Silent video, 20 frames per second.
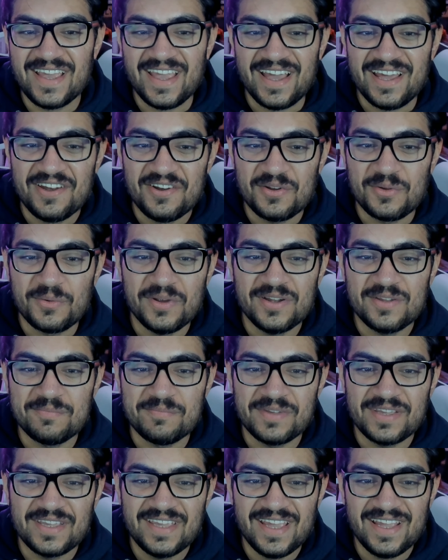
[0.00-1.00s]
I don't know where to
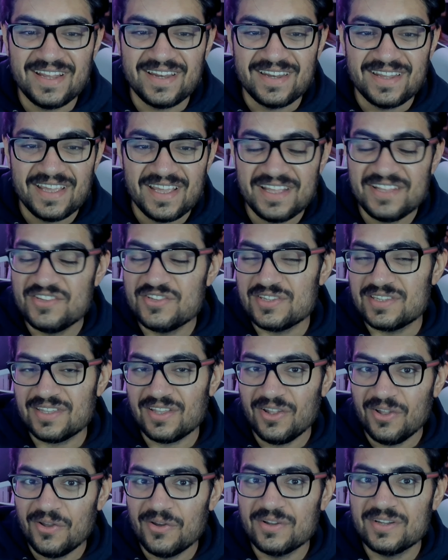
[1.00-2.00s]
begin. It just
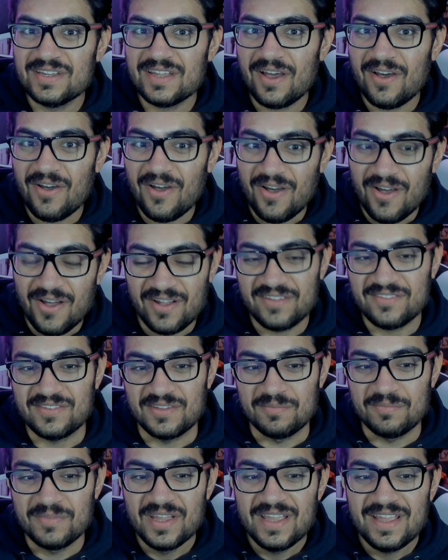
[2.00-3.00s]
looked awesome.